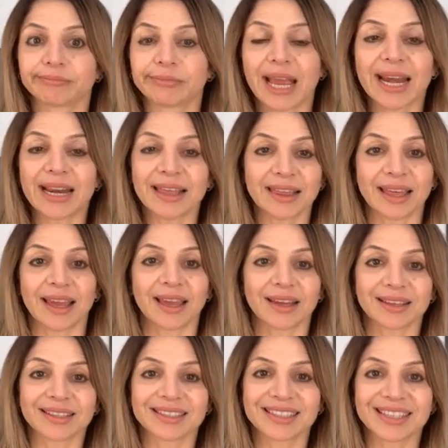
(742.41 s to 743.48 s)
anything,
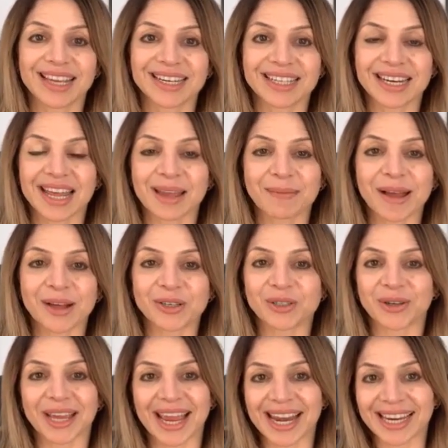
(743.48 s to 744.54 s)
send an email to
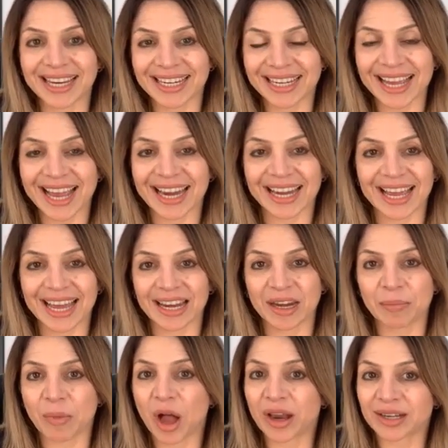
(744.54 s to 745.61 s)

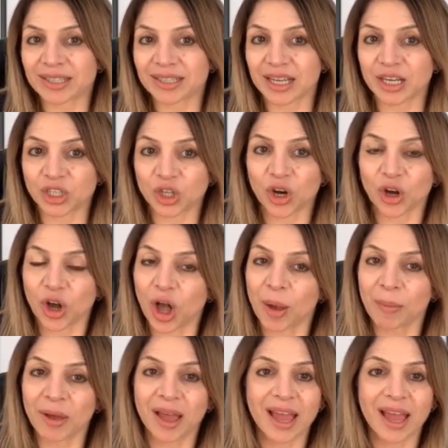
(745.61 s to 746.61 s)
helen@helenmitas.com